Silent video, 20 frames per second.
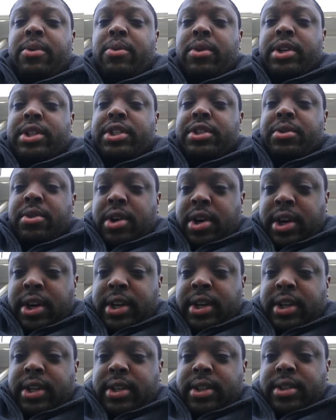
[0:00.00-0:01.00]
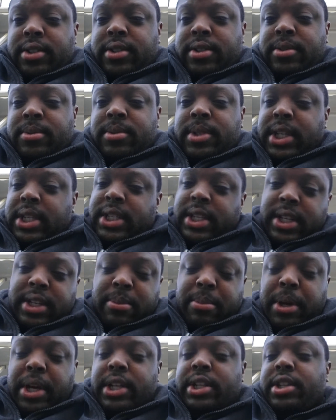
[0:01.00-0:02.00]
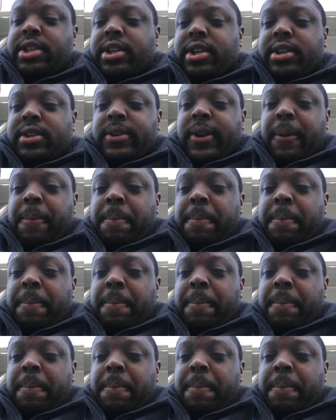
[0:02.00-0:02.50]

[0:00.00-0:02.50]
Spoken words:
wants you on, he sends a messenger.